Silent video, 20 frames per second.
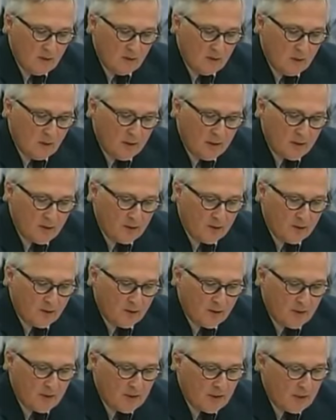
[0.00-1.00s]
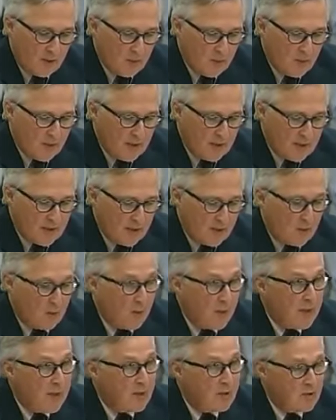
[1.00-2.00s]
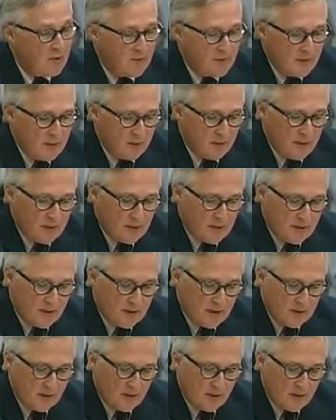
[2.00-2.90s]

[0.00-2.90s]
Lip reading: foreign interference operates on a range of seriousness,